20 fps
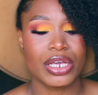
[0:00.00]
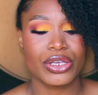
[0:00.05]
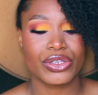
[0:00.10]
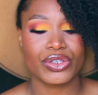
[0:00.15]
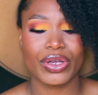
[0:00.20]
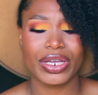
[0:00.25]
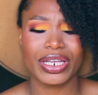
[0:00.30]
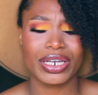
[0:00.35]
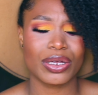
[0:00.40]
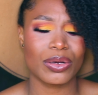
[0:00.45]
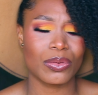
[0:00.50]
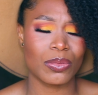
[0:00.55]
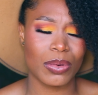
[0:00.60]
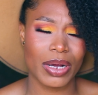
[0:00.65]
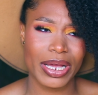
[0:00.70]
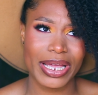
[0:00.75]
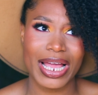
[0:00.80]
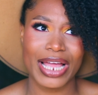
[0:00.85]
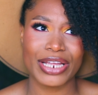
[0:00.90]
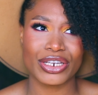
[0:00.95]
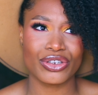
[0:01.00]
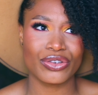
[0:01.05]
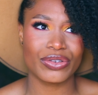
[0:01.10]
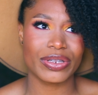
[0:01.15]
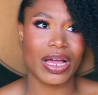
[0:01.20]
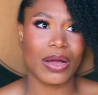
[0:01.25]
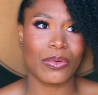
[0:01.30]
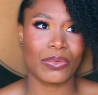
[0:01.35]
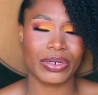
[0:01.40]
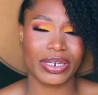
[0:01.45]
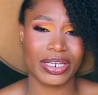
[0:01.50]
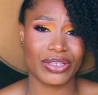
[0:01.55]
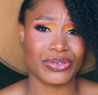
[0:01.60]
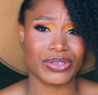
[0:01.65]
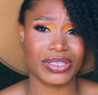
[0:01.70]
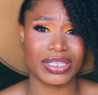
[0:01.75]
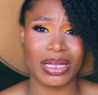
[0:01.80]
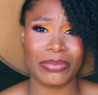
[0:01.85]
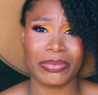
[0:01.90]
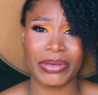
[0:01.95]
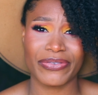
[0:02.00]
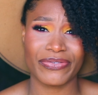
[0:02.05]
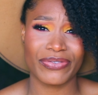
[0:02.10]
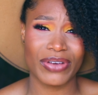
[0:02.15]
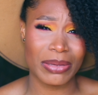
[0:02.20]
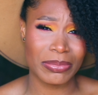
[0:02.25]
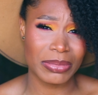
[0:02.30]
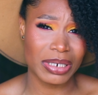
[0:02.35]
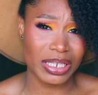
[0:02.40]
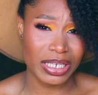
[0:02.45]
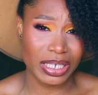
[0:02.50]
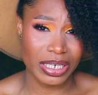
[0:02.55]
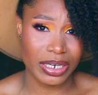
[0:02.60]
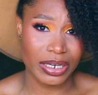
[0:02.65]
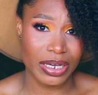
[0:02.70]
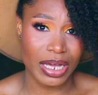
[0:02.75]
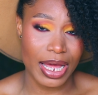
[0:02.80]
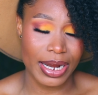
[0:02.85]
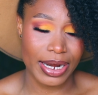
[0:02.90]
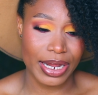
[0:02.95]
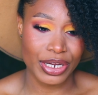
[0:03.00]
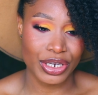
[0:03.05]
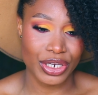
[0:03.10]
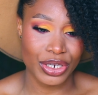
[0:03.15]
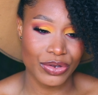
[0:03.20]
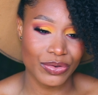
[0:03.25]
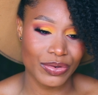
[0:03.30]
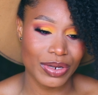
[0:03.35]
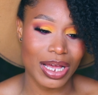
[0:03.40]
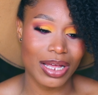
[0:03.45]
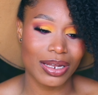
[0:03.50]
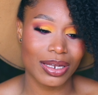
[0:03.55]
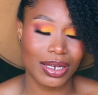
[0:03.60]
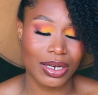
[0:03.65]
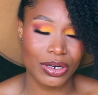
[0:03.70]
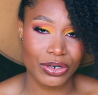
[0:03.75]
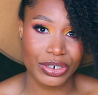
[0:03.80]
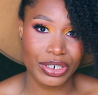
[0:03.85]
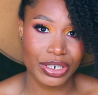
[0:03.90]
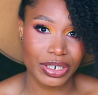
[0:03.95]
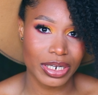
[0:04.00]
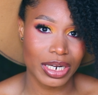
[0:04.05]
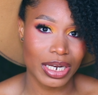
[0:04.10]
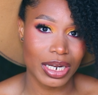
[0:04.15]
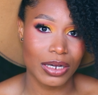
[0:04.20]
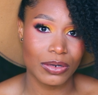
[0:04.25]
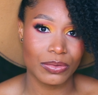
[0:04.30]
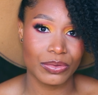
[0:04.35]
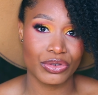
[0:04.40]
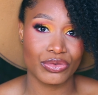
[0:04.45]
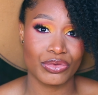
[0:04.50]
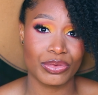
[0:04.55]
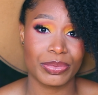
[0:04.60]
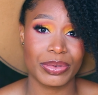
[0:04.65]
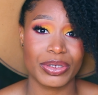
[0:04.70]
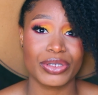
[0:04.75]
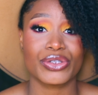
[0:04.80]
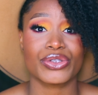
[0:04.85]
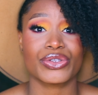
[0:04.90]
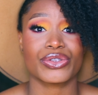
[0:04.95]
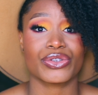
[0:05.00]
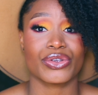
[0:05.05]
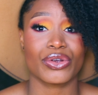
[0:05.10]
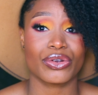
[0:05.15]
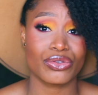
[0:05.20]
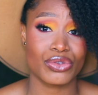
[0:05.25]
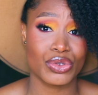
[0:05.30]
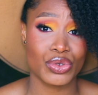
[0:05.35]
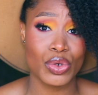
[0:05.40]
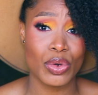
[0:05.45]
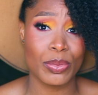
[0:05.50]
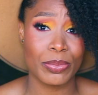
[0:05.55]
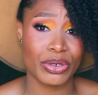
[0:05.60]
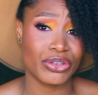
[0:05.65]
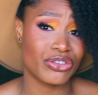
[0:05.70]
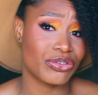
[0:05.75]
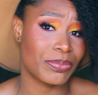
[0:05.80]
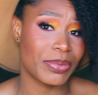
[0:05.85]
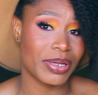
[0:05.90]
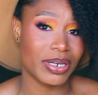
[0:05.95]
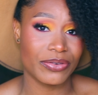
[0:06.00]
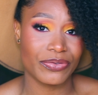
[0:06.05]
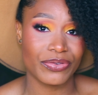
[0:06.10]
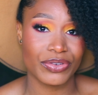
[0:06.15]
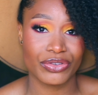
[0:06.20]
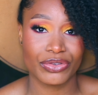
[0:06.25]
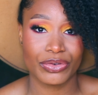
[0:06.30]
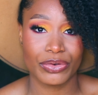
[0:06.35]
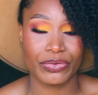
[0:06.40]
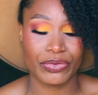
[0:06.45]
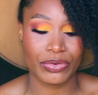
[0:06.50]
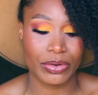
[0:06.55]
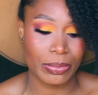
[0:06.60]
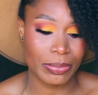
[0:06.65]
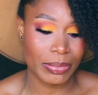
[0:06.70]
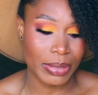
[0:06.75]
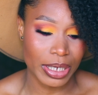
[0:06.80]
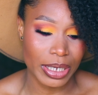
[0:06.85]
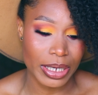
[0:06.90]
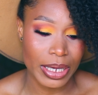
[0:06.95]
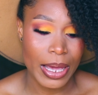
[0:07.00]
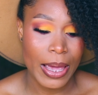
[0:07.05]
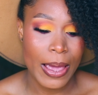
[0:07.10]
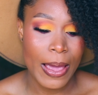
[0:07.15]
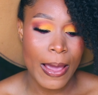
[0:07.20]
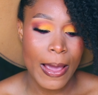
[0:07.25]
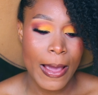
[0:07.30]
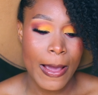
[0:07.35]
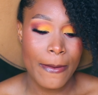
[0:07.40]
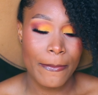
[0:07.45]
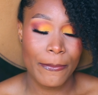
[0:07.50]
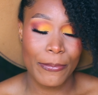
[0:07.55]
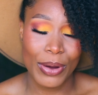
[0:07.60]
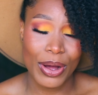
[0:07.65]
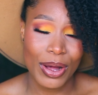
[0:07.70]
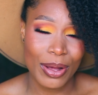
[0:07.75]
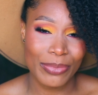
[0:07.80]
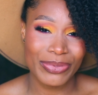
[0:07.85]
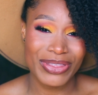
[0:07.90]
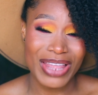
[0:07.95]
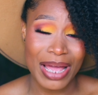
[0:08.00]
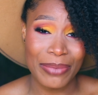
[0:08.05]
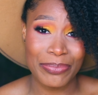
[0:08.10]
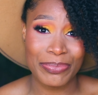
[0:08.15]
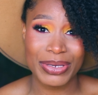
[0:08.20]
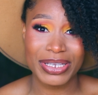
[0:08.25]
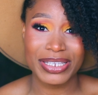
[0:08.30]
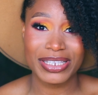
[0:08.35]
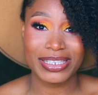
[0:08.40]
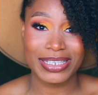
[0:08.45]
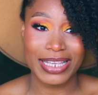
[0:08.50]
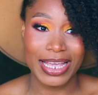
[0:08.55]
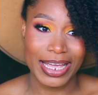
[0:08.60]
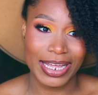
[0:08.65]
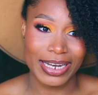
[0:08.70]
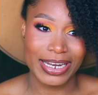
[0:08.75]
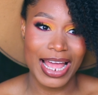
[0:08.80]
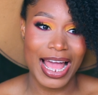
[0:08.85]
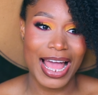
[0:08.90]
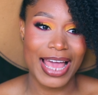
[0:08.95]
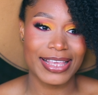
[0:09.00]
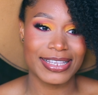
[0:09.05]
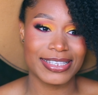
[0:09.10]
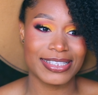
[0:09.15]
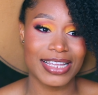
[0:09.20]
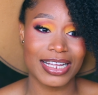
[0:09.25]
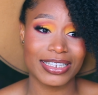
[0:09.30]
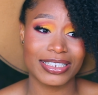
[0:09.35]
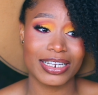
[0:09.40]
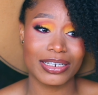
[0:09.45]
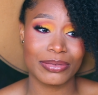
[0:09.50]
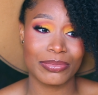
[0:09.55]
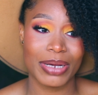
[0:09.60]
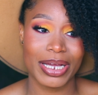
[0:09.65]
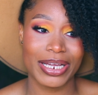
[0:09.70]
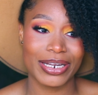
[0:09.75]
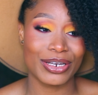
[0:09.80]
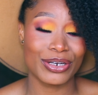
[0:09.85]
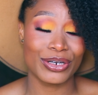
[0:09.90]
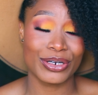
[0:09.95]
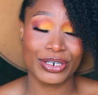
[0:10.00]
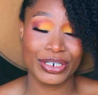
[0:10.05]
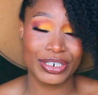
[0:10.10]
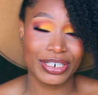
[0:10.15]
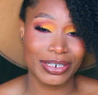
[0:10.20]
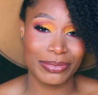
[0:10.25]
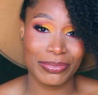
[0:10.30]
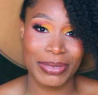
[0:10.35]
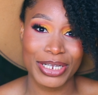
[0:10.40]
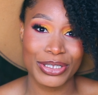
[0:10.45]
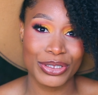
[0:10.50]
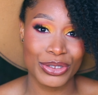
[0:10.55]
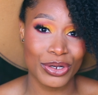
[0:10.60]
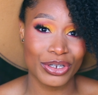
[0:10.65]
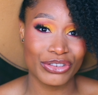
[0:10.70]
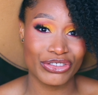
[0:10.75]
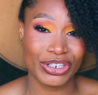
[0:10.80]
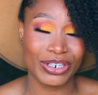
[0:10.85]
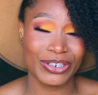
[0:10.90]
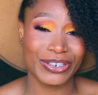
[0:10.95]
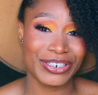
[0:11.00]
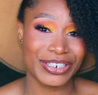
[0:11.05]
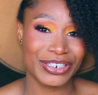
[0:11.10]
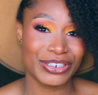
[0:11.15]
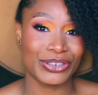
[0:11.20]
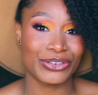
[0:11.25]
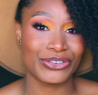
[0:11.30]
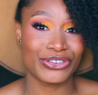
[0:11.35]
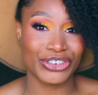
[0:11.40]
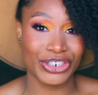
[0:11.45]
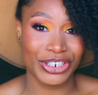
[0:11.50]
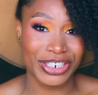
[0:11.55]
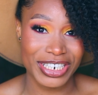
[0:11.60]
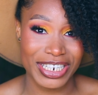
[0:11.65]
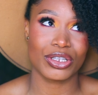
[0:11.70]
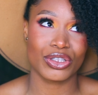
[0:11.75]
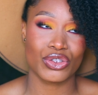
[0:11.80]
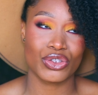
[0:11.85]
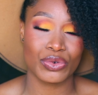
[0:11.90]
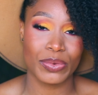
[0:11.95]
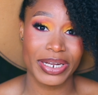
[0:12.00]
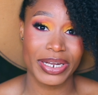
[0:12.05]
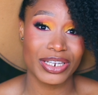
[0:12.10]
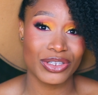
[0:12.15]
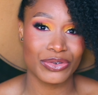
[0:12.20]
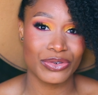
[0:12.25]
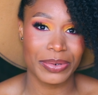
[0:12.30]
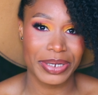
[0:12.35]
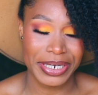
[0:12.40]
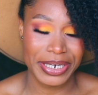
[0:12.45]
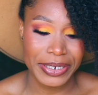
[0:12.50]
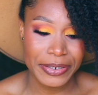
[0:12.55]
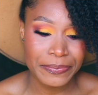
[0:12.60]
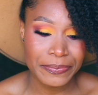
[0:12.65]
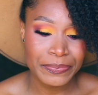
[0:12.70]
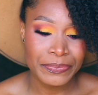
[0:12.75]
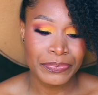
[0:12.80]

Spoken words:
So in a way, I knew that I wanted to start my family here, and I knew that learning the language would be so much beneficial for me. But that being said, I started my Dutch learning journey in 2020.